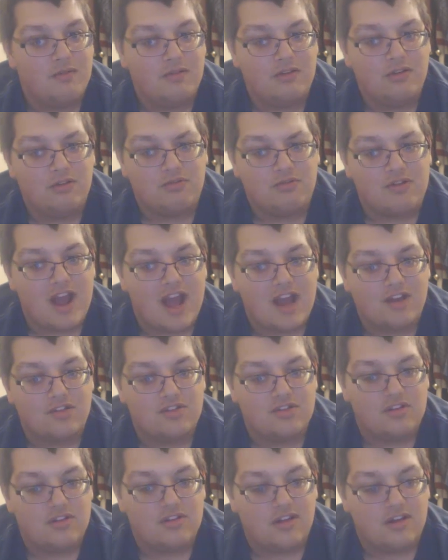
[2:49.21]
little
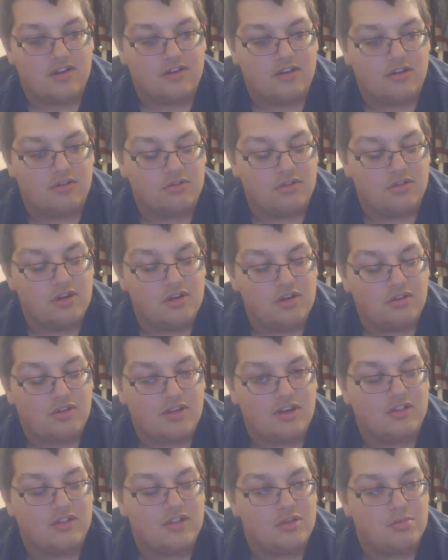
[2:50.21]
reaction and little
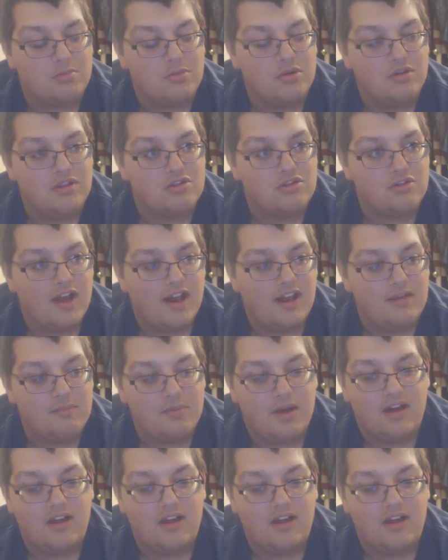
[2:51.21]
news thing on this movie trailer.